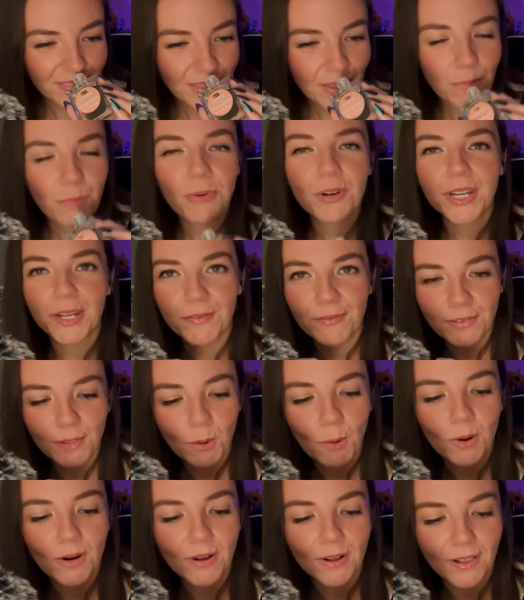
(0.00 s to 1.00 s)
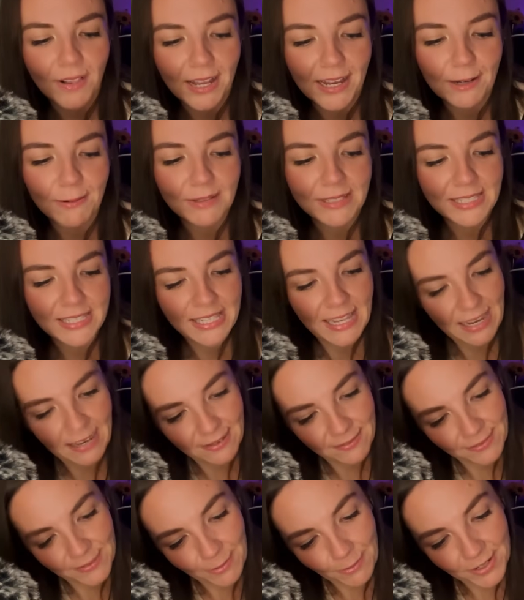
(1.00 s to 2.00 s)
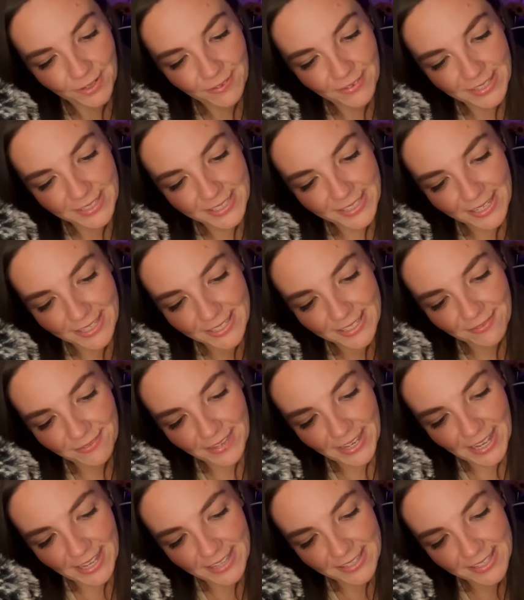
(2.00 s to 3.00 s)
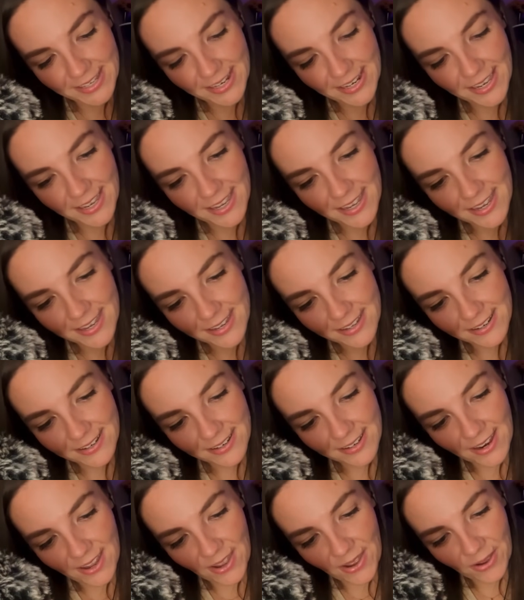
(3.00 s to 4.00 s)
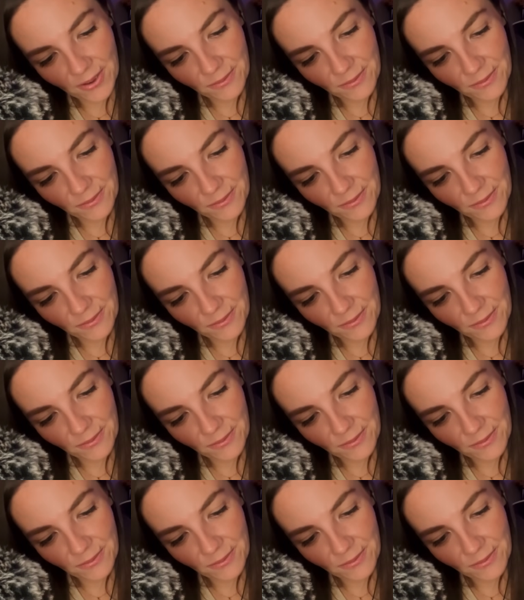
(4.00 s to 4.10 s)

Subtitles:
Pretty floral, I would say. I wonder if it says if it has any. No.